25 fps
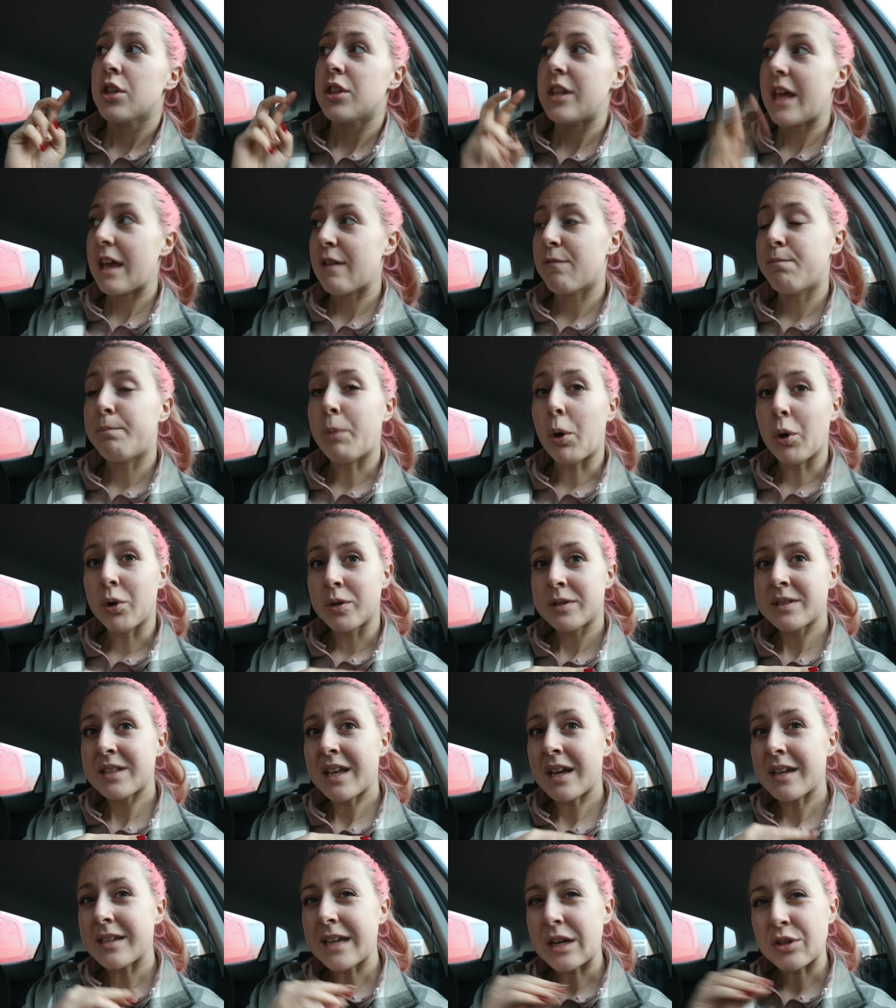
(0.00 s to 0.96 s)
they've both
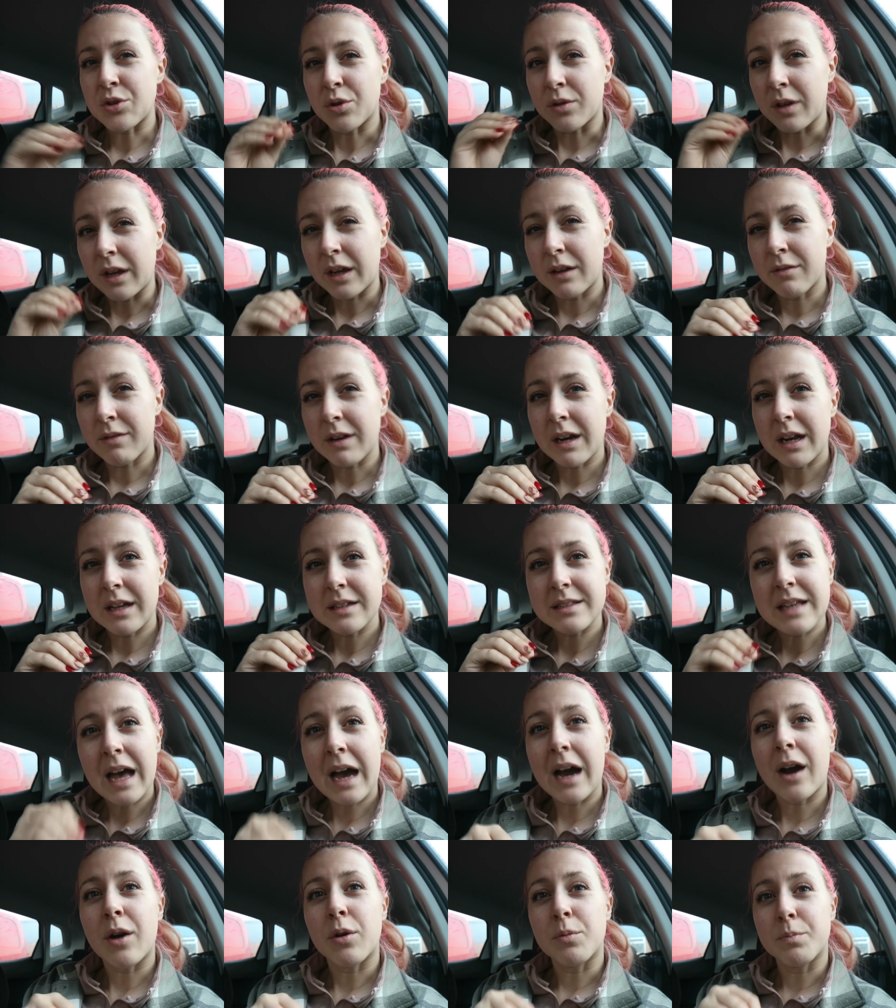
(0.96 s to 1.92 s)
said, I don't think you realise
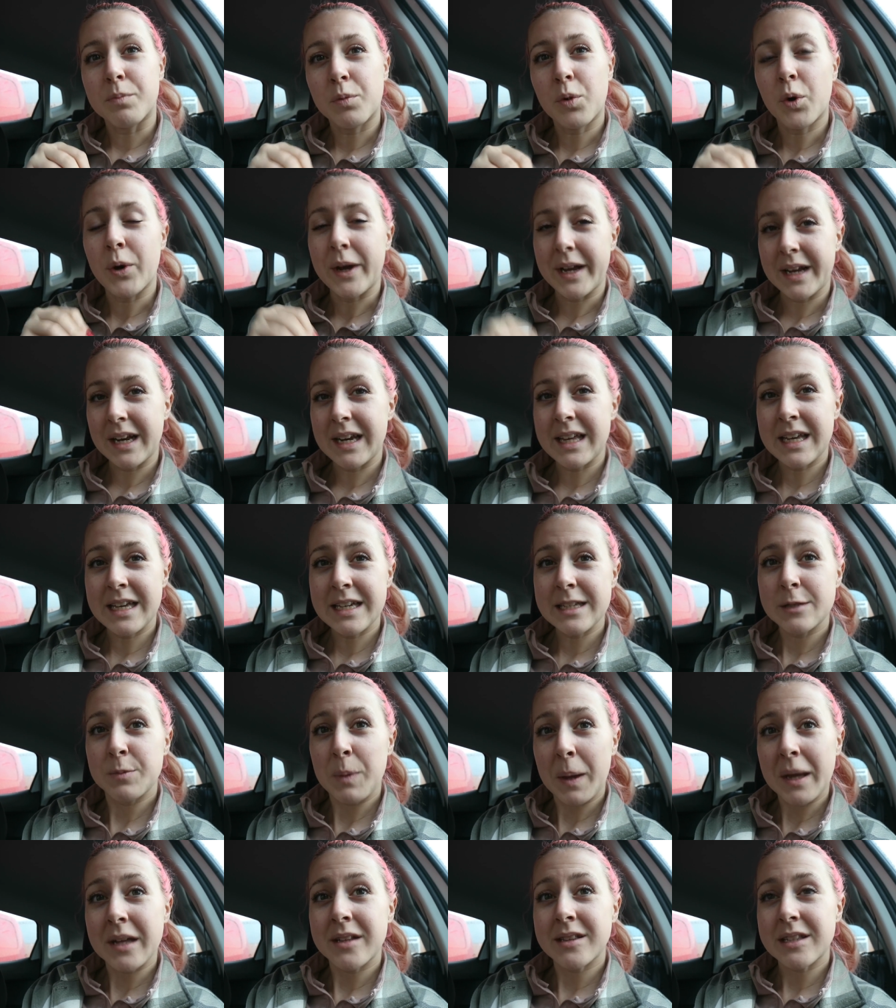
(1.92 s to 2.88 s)
how quickly
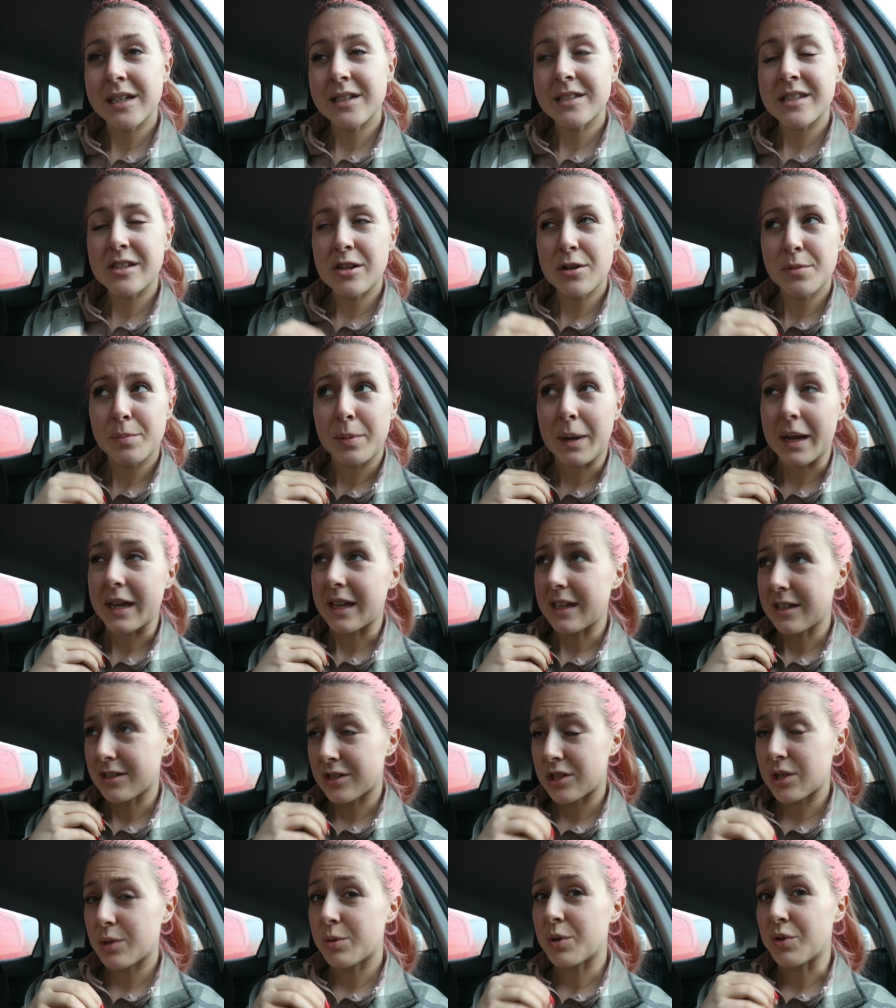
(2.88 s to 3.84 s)
he's picking this up, like
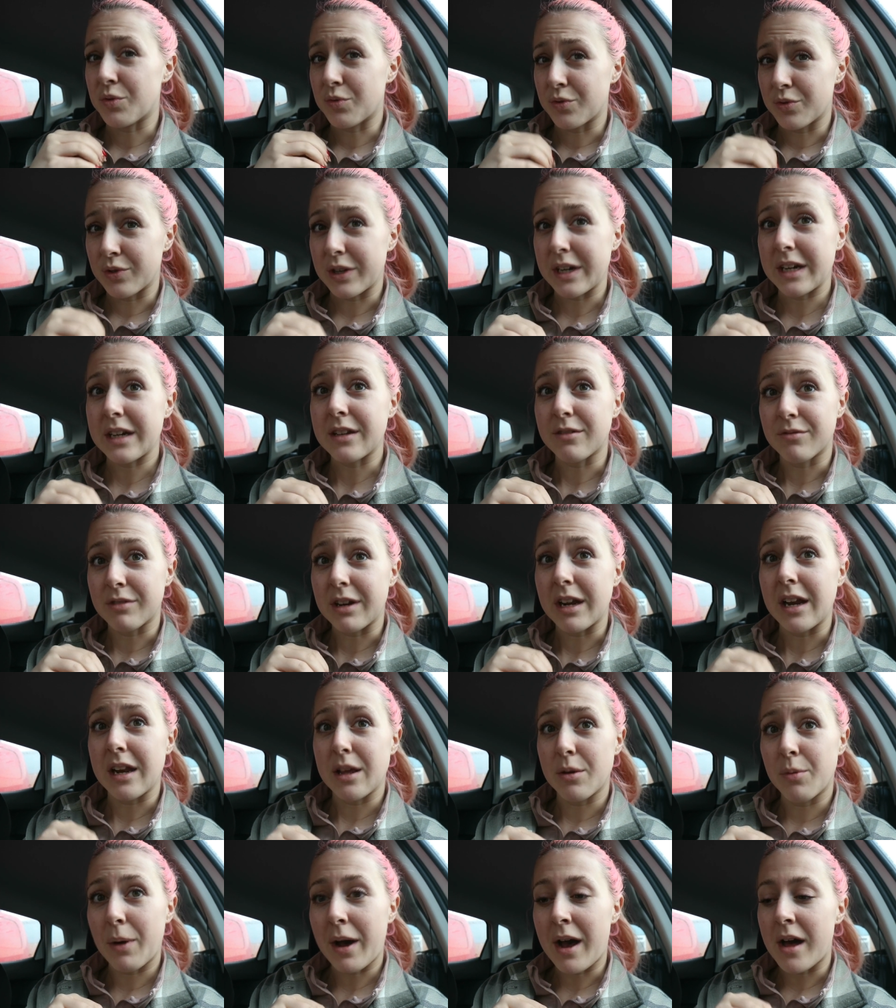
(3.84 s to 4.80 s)
he's doing really,
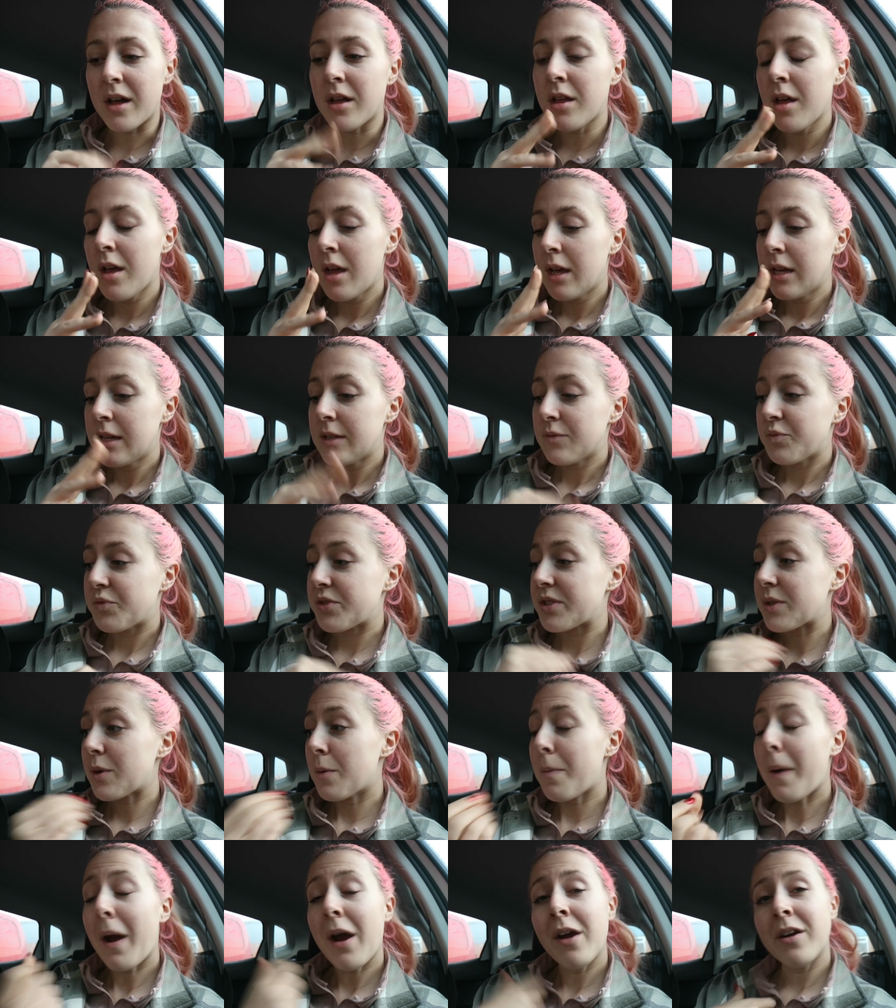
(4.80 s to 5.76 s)
really well.
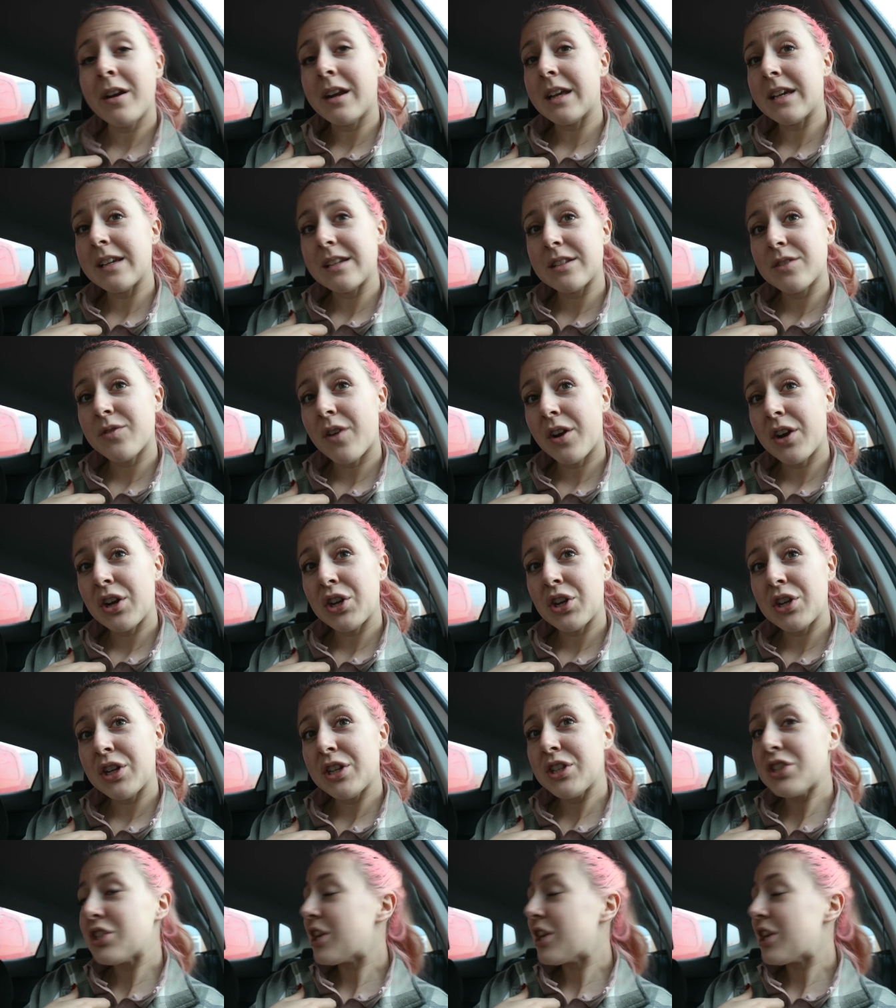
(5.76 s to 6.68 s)
So apparently he's very good at